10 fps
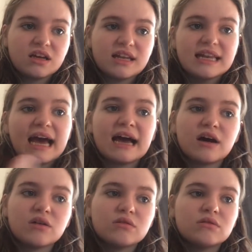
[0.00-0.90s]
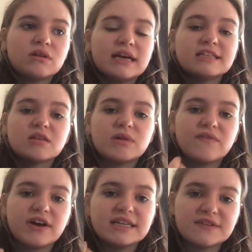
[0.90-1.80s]
now, it's going to be a
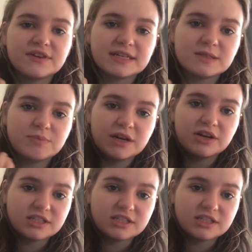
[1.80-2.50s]
very different experience,